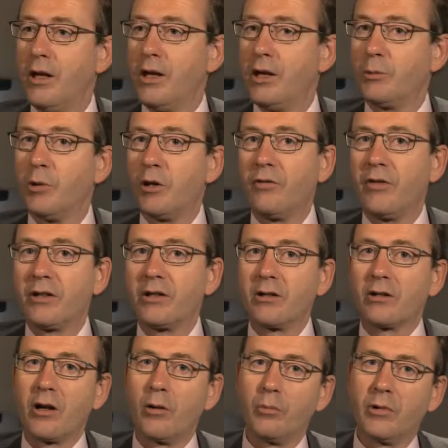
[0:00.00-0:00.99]
Small vessel
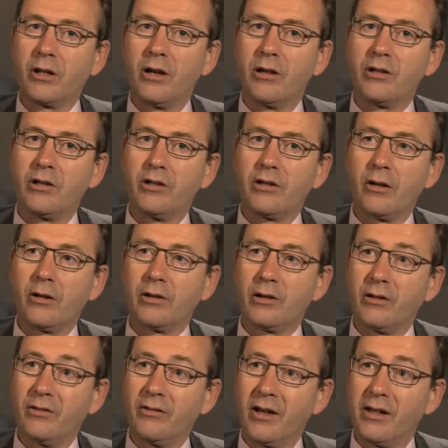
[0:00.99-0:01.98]
complications
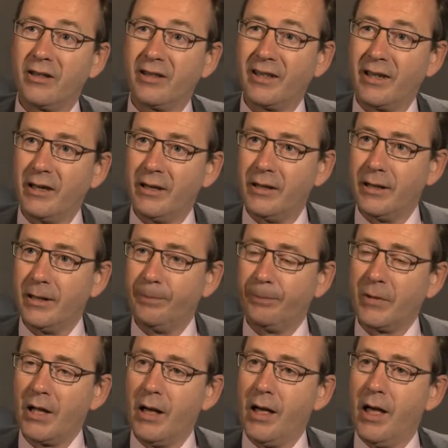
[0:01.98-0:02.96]
also affect the kidney,
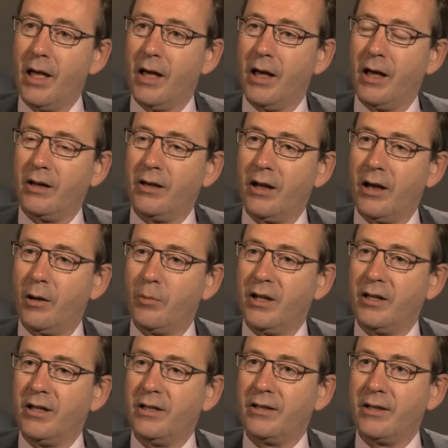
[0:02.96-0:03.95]
and
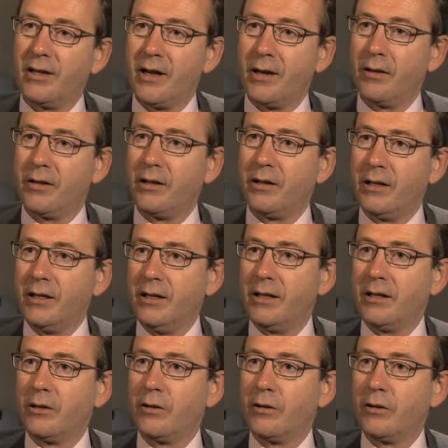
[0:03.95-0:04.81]
diabetes is now the leading